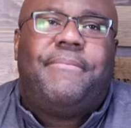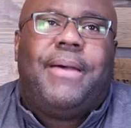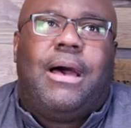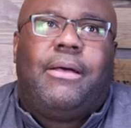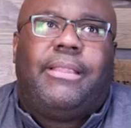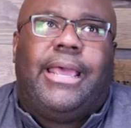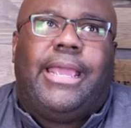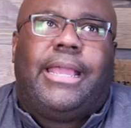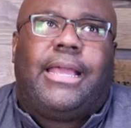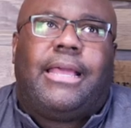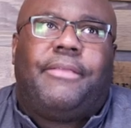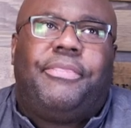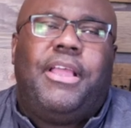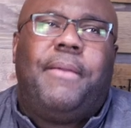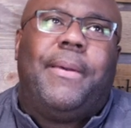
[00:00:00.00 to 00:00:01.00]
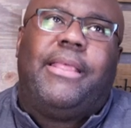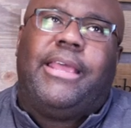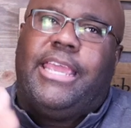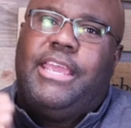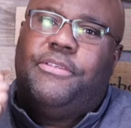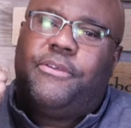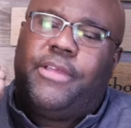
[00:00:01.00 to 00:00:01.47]
about like
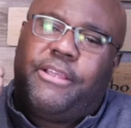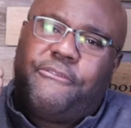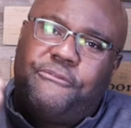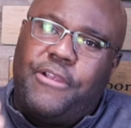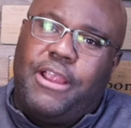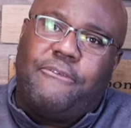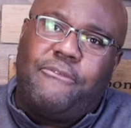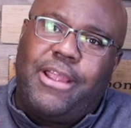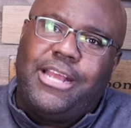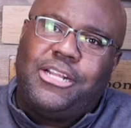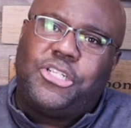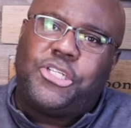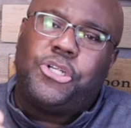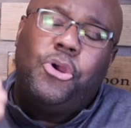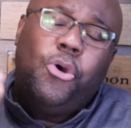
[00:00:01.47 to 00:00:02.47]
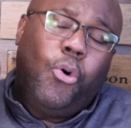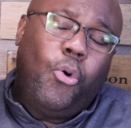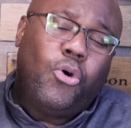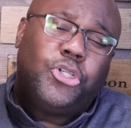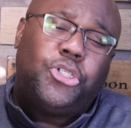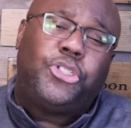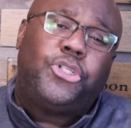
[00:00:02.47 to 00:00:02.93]
either like Frey Ranch
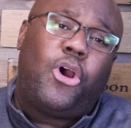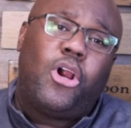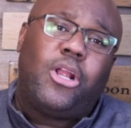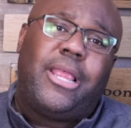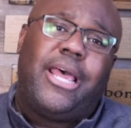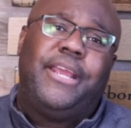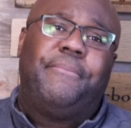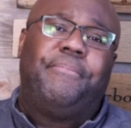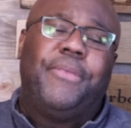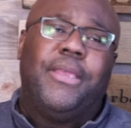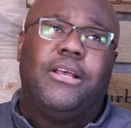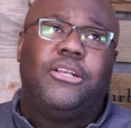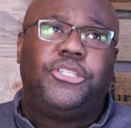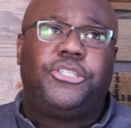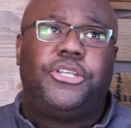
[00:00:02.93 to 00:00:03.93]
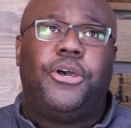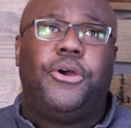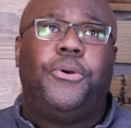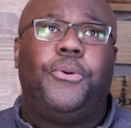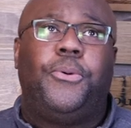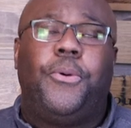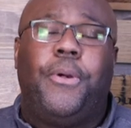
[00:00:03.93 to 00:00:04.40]
or Starlight.
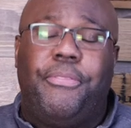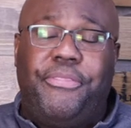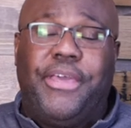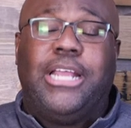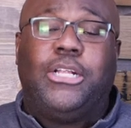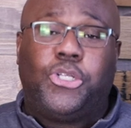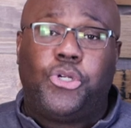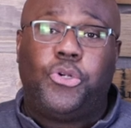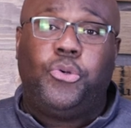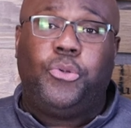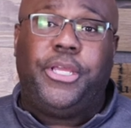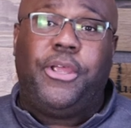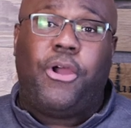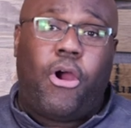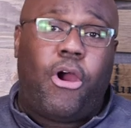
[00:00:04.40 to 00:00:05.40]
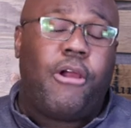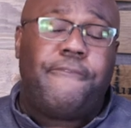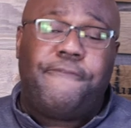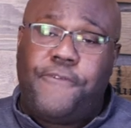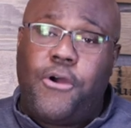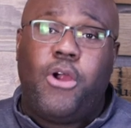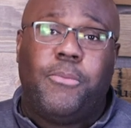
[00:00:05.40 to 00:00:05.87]
So they truly are
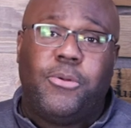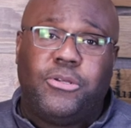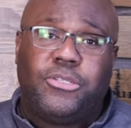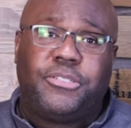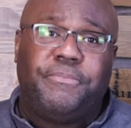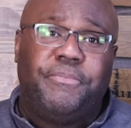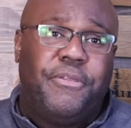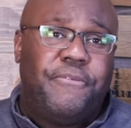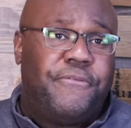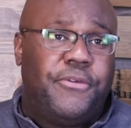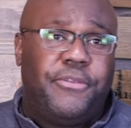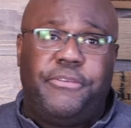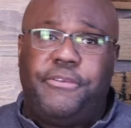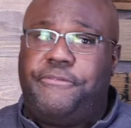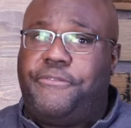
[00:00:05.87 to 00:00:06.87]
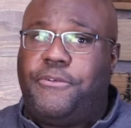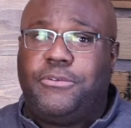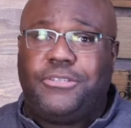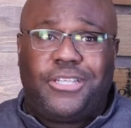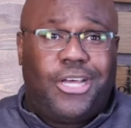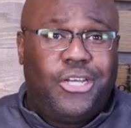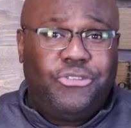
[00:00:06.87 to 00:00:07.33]
farmers. For the
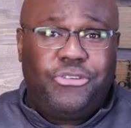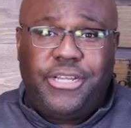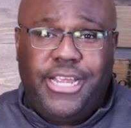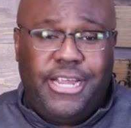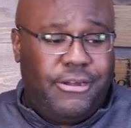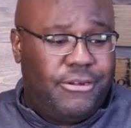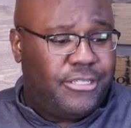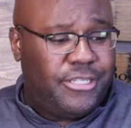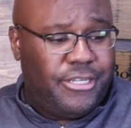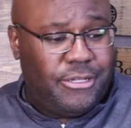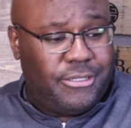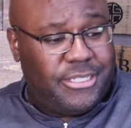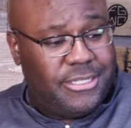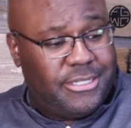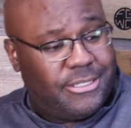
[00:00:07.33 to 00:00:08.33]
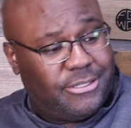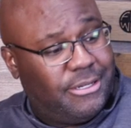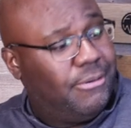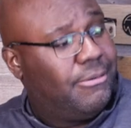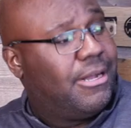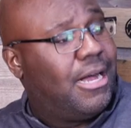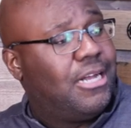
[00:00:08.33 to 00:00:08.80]
first 100 years, you know, since,
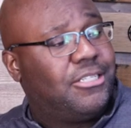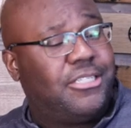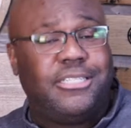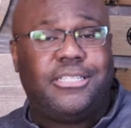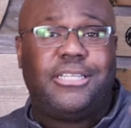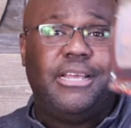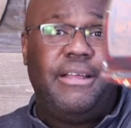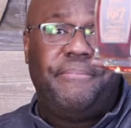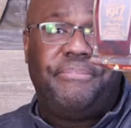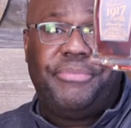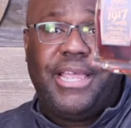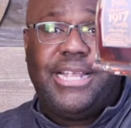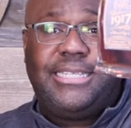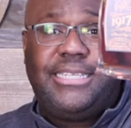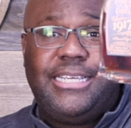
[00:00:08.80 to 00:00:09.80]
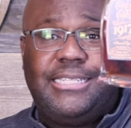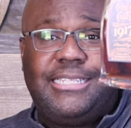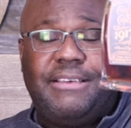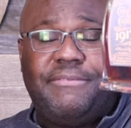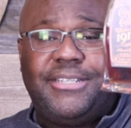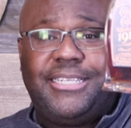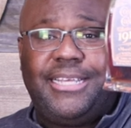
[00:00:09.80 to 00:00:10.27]
well, gosh, since
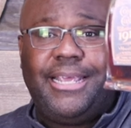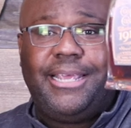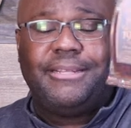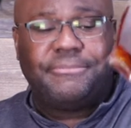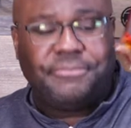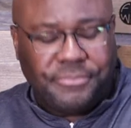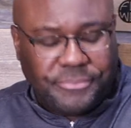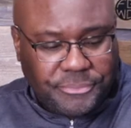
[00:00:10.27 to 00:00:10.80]
1917,